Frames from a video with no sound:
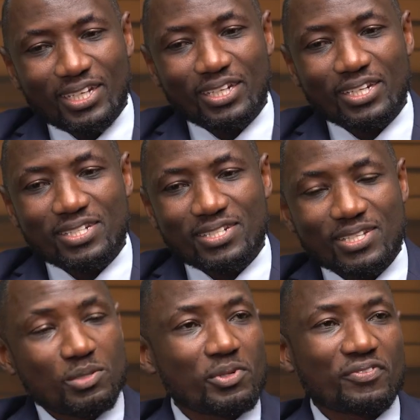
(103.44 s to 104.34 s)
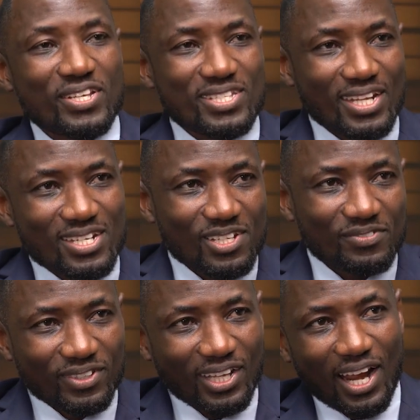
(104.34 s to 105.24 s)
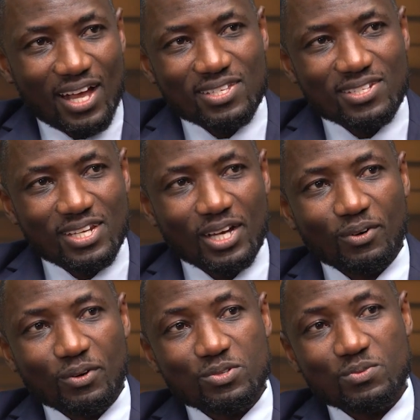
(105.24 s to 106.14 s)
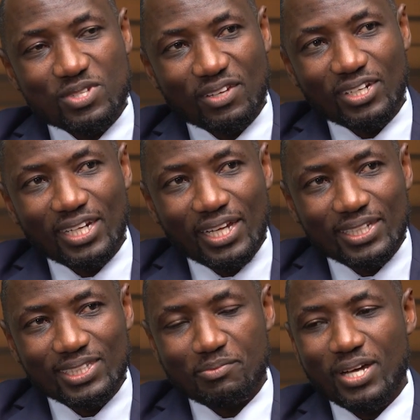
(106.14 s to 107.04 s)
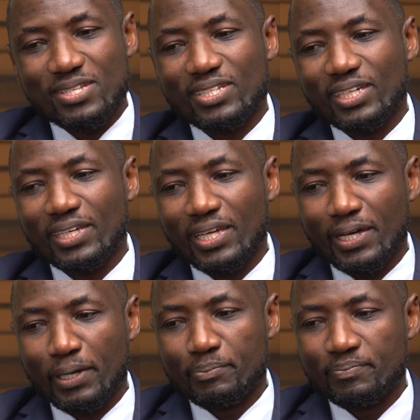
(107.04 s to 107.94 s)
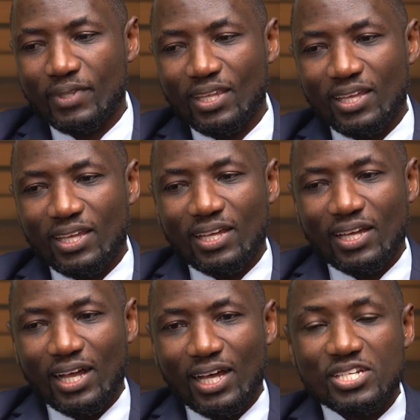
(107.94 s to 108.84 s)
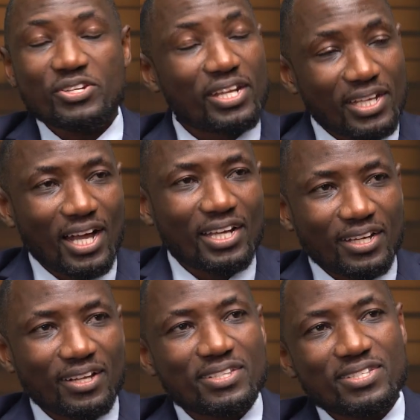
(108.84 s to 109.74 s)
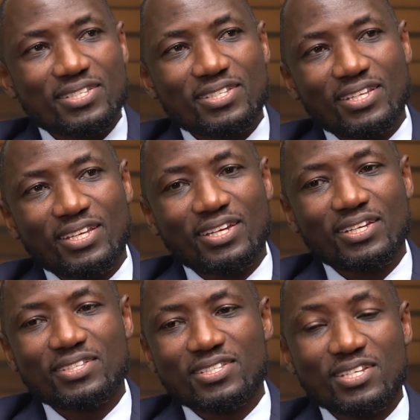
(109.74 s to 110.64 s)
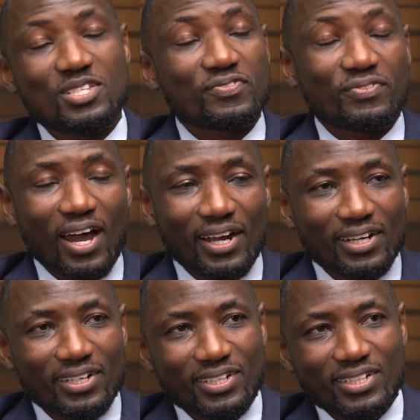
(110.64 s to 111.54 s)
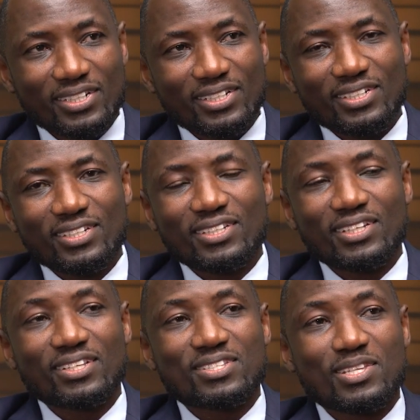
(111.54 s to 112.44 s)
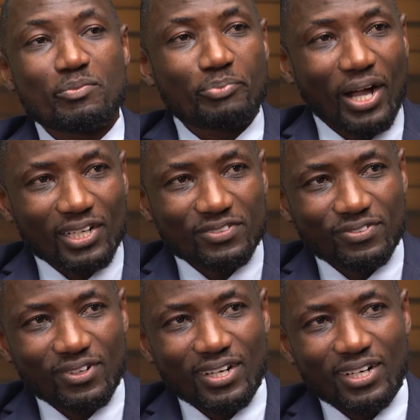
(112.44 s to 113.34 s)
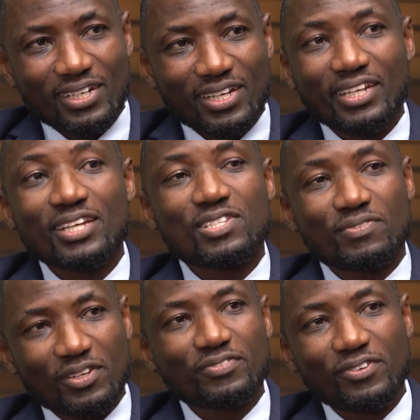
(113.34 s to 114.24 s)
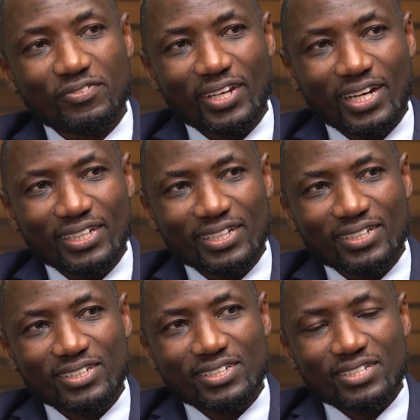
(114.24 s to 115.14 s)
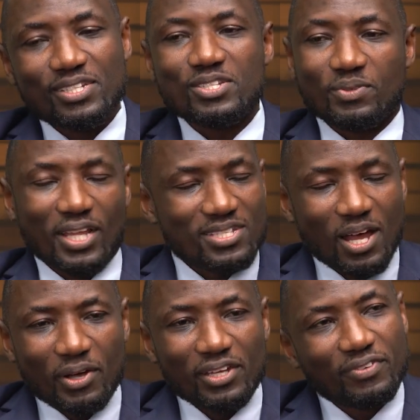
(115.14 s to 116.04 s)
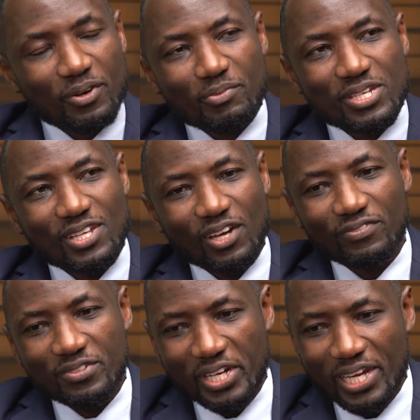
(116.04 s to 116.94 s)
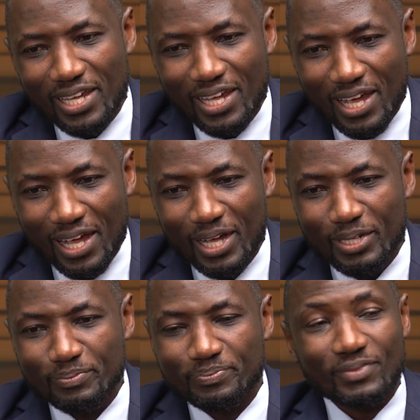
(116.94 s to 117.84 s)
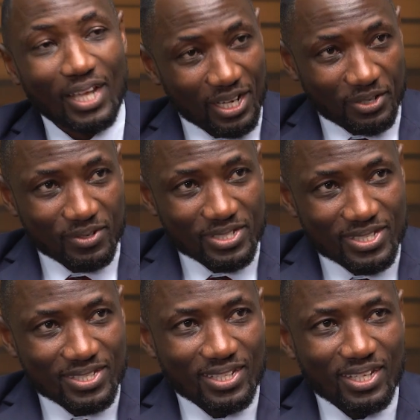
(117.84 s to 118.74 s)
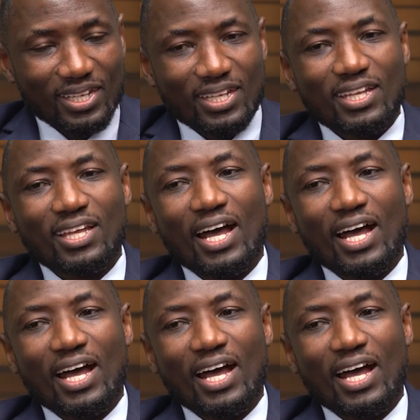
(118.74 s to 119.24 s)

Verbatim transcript: And it has been fascinating for the last uh, close to seven years. I must say, um, uh, training adults, it's, it's fun, it's impactful, and it's very fulfilling. Mm-hmm. So that's how I found myself training um, adults. Mm-hmm.